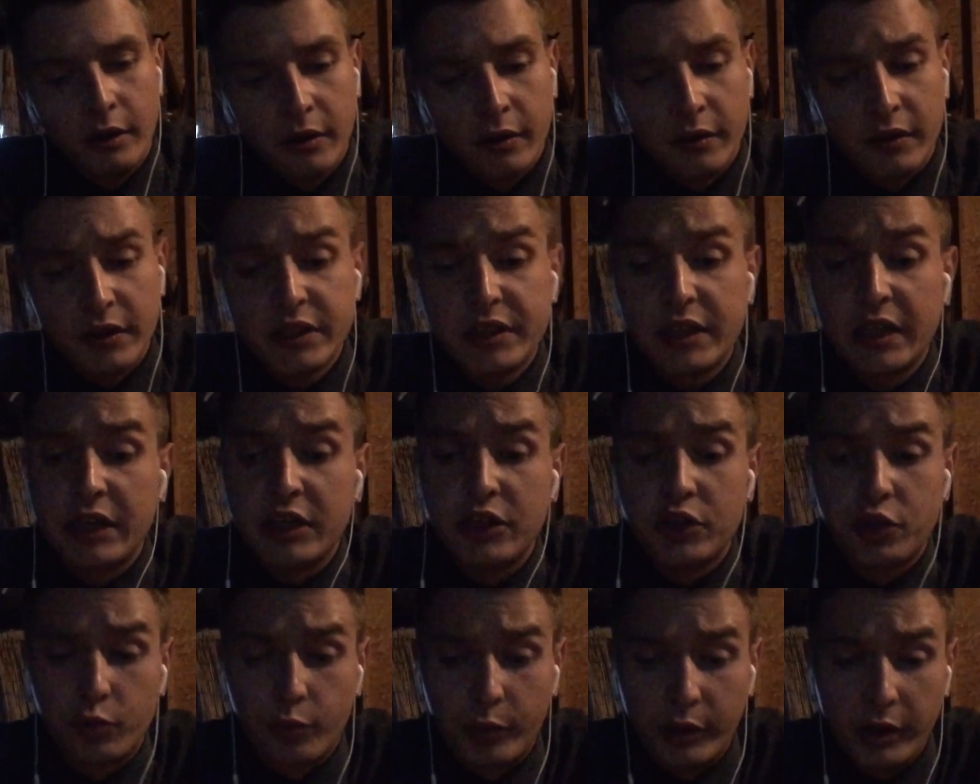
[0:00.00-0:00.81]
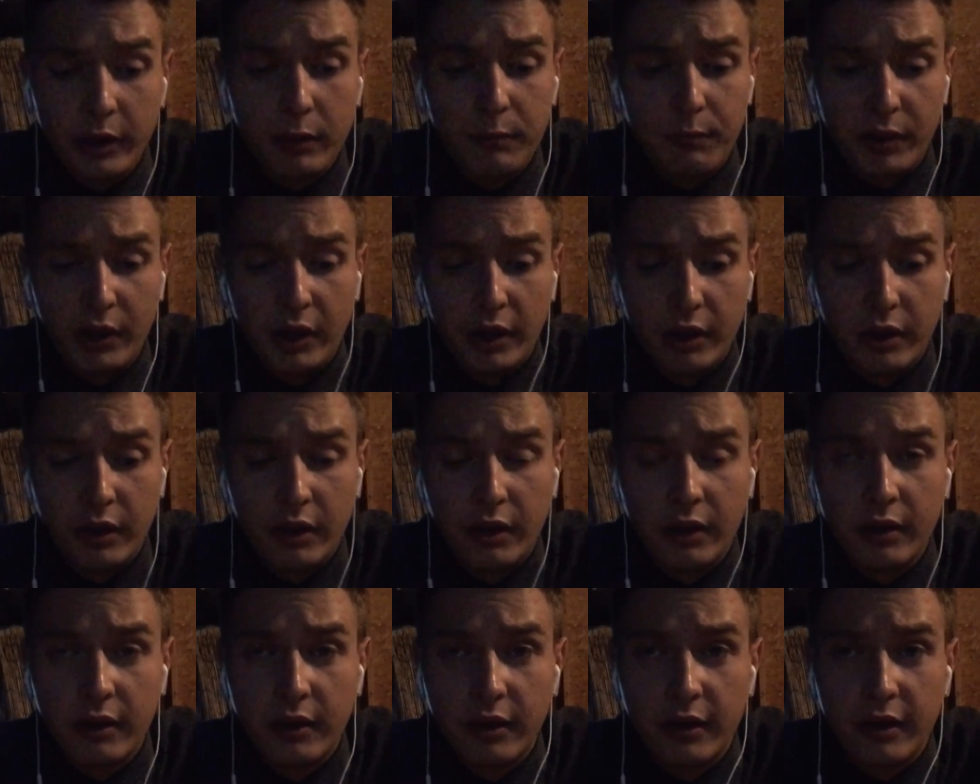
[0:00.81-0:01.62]
This thing is really big,
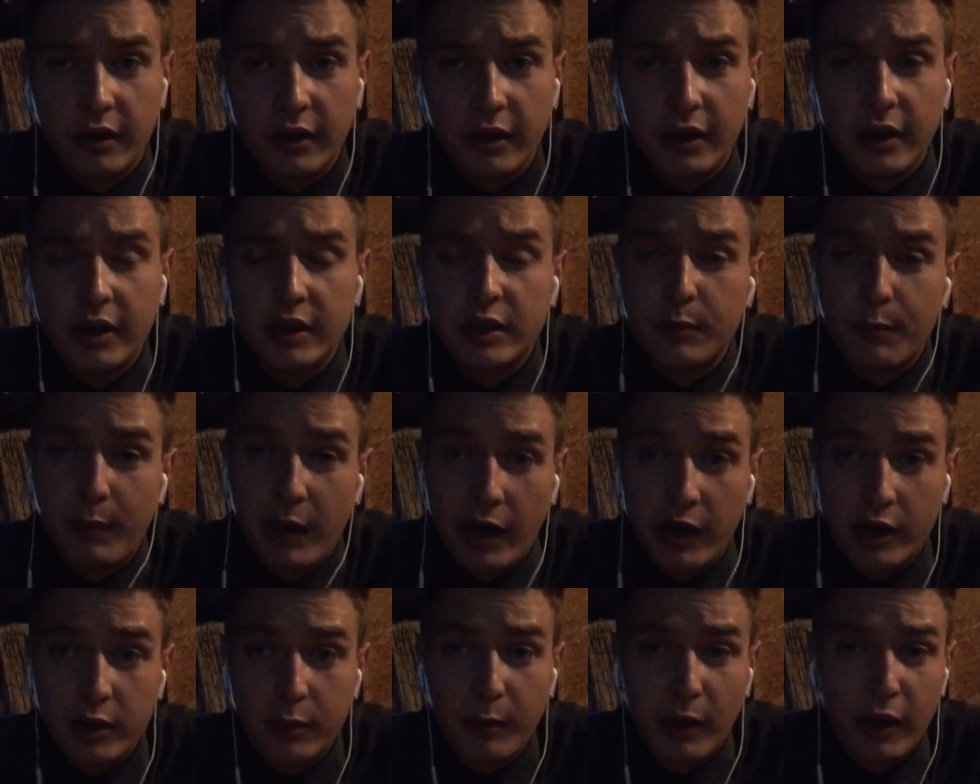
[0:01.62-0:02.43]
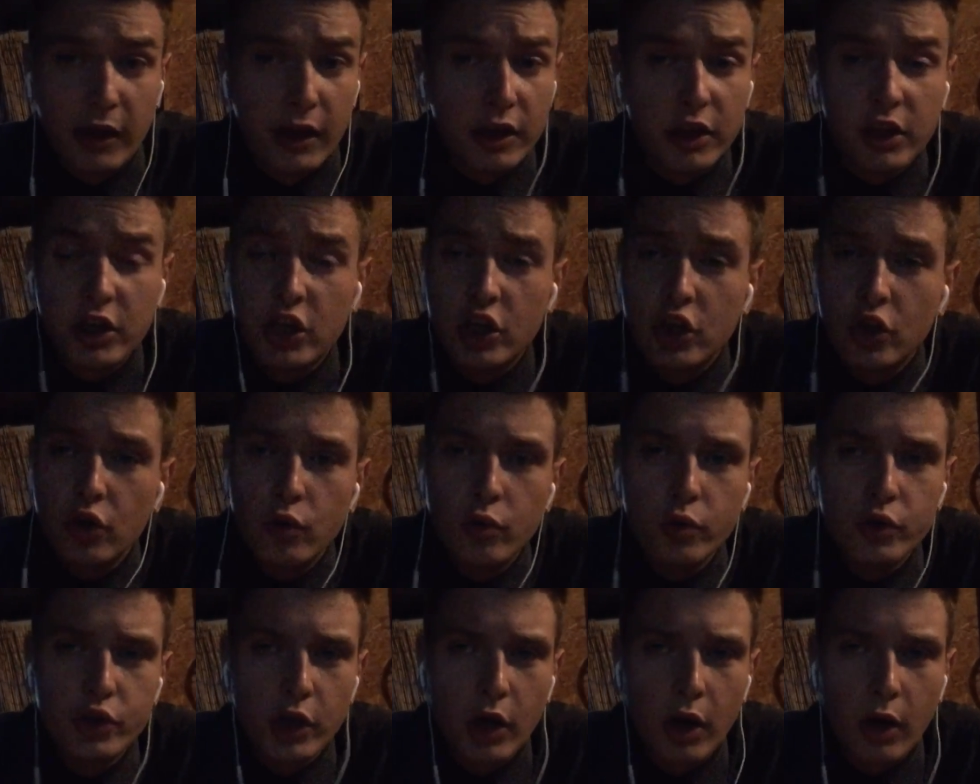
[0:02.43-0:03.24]
and it's backed by a
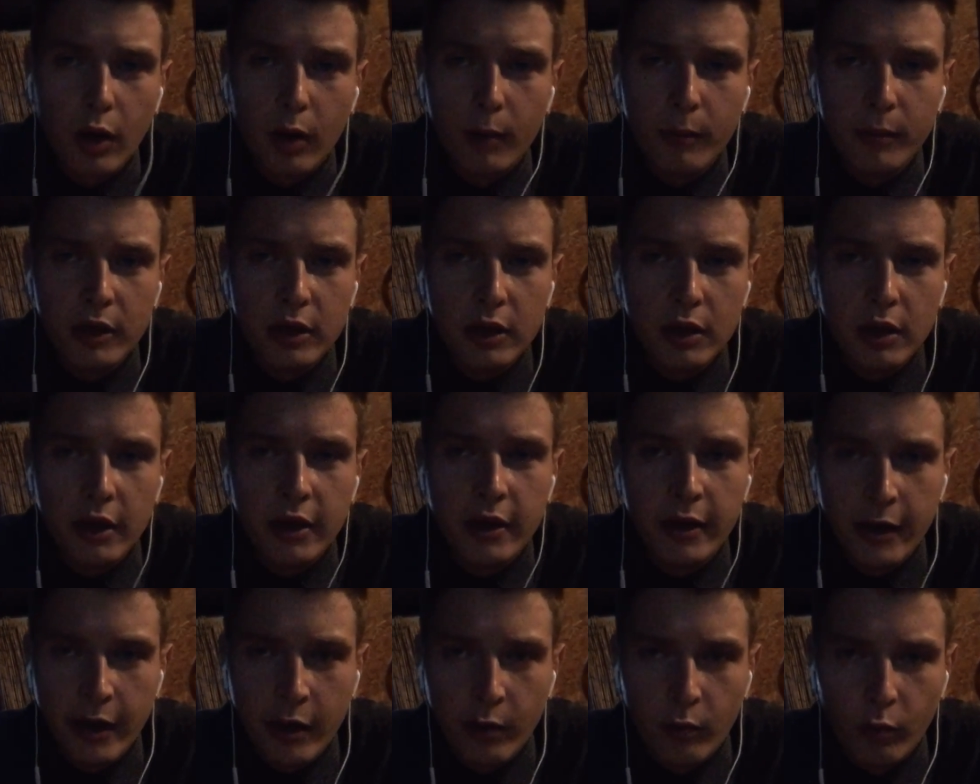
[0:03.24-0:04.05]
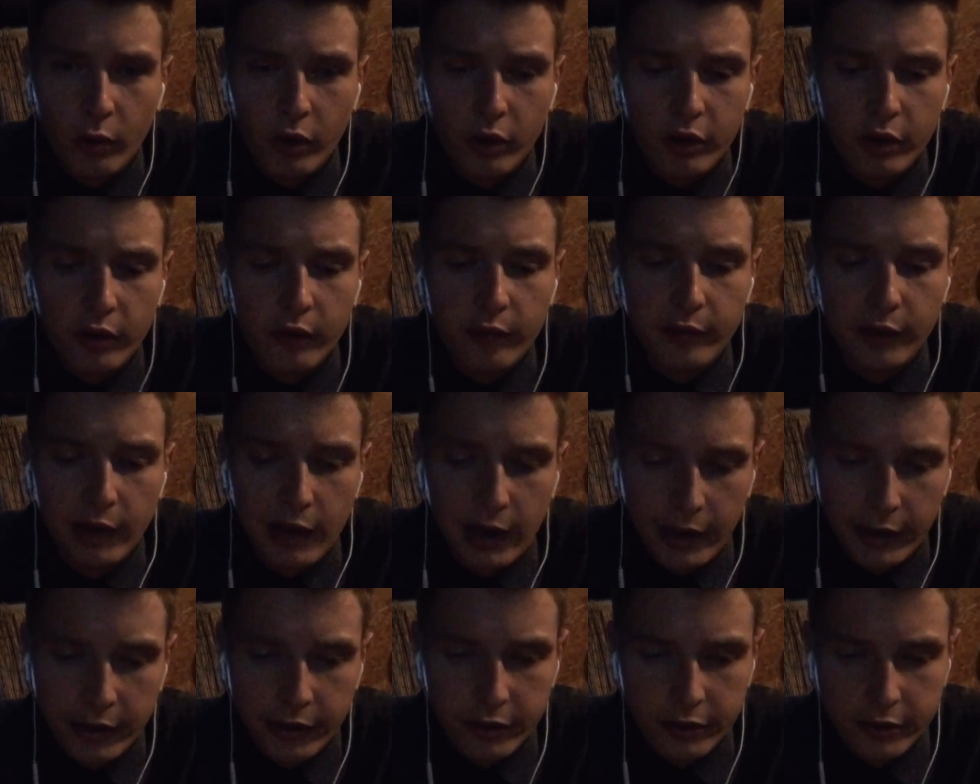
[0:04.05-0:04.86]
huge army and network of
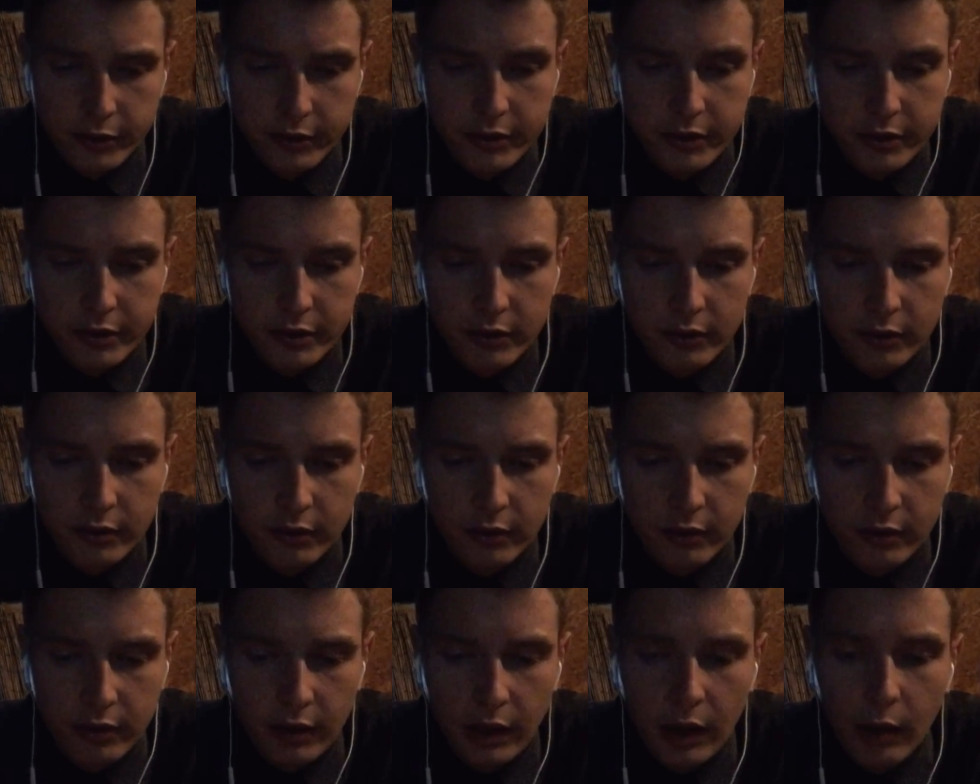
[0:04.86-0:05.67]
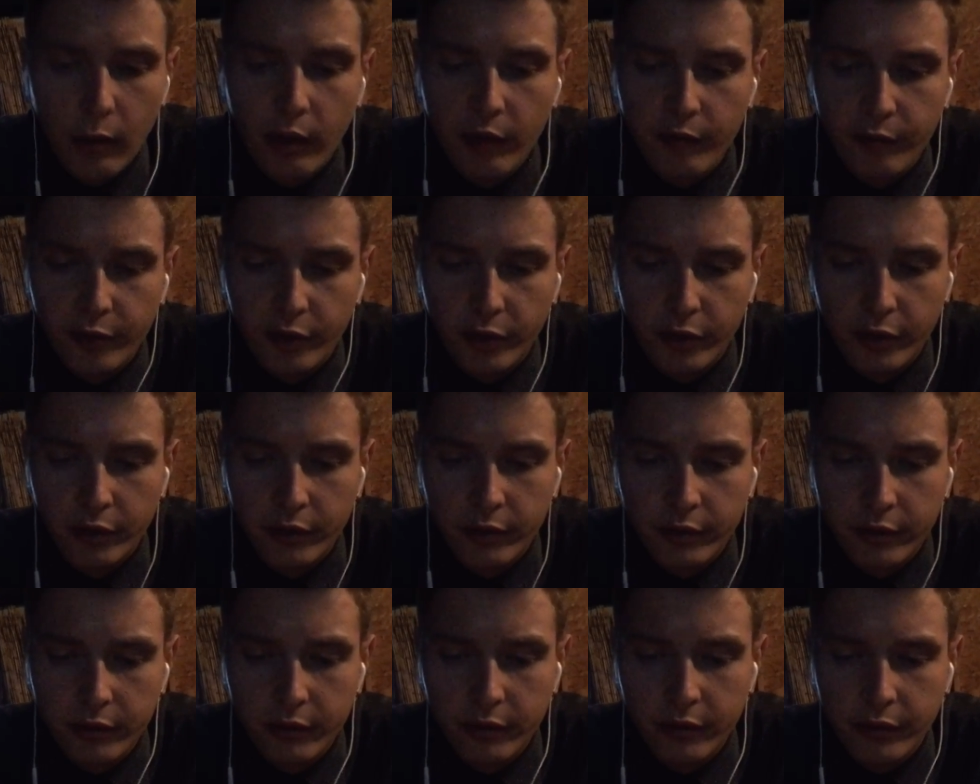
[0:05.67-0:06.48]
liars. However,
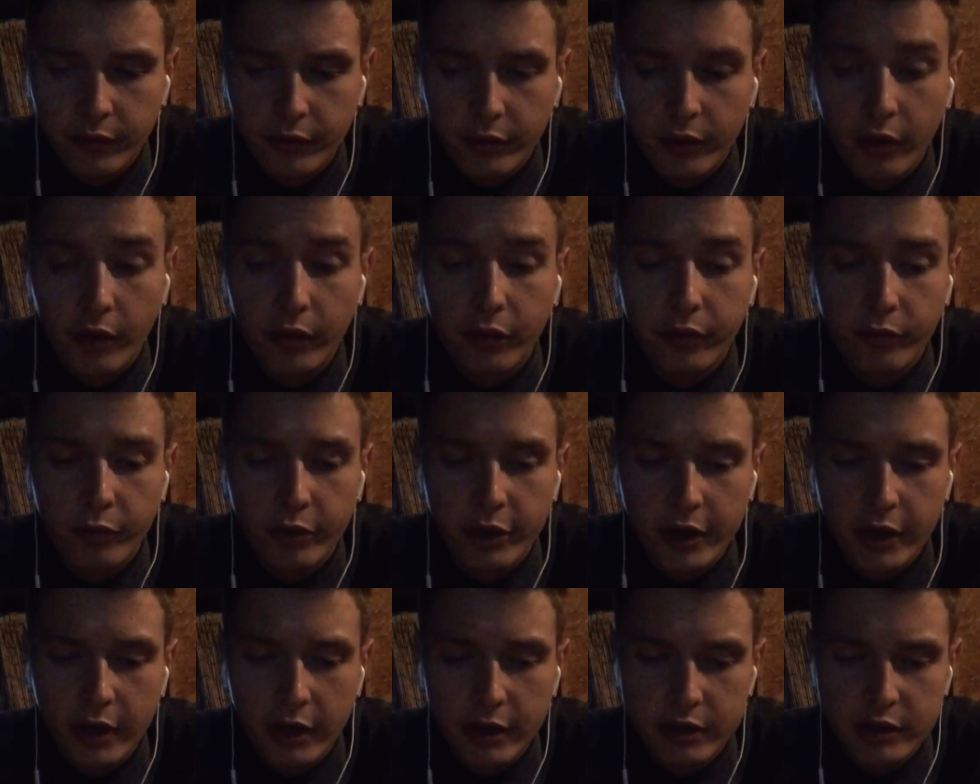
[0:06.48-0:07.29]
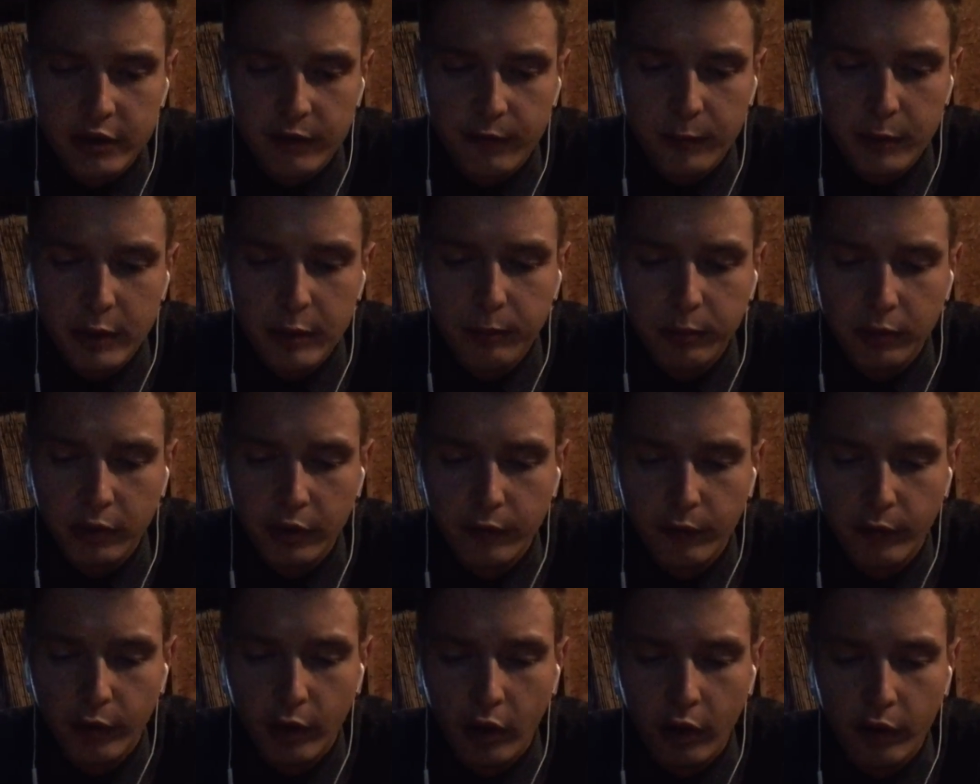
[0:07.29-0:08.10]
there are three kinds of people
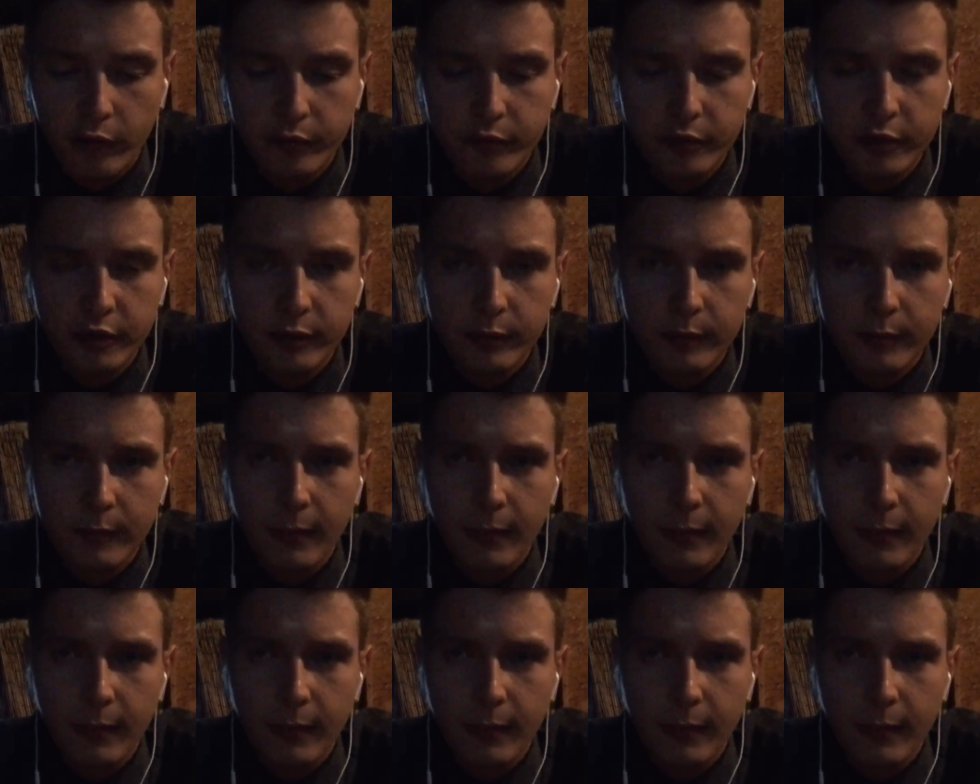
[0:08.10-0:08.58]
involved.